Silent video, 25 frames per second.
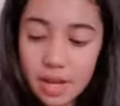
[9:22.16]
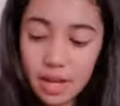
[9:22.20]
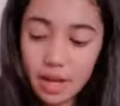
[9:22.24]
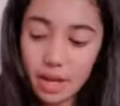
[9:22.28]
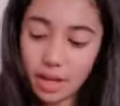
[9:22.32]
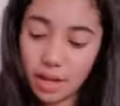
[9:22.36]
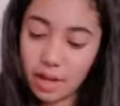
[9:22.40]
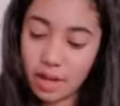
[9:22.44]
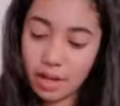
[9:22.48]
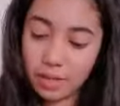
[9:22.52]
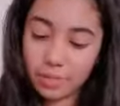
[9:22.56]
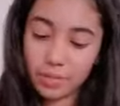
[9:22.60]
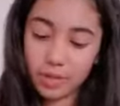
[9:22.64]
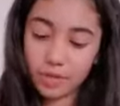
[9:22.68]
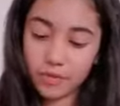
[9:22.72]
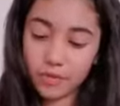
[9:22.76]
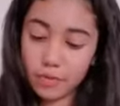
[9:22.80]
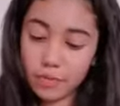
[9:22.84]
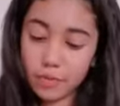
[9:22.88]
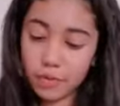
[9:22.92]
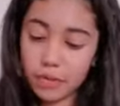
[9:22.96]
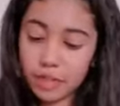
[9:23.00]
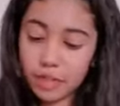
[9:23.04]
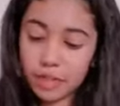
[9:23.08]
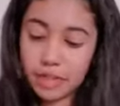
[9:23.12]
Um, if
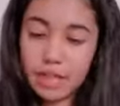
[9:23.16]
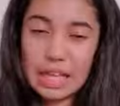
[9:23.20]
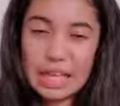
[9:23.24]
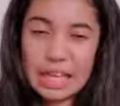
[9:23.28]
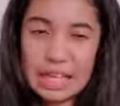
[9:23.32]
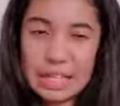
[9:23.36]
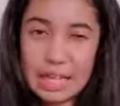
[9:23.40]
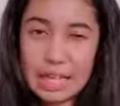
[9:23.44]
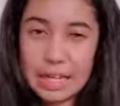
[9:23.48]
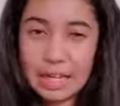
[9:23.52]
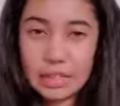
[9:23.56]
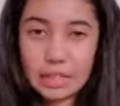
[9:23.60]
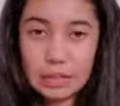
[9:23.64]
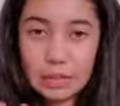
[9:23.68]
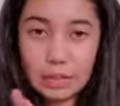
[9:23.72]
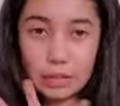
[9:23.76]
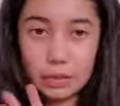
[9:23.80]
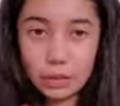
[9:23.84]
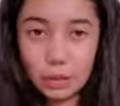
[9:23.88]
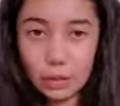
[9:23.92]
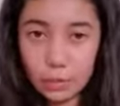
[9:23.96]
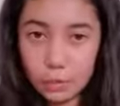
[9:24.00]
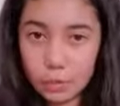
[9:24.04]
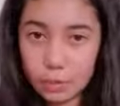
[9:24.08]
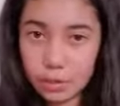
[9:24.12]
you want to like get a
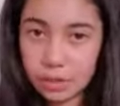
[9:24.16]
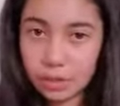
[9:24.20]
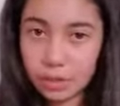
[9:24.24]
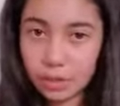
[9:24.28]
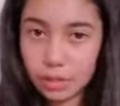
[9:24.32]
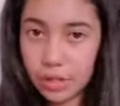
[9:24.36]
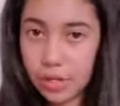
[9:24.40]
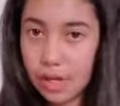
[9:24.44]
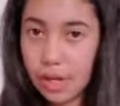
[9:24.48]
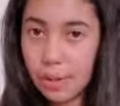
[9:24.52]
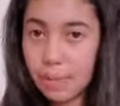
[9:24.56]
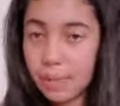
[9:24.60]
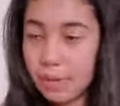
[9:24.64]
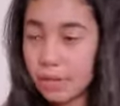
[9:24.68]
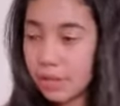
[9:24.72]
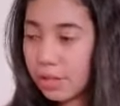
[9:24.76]
closer up,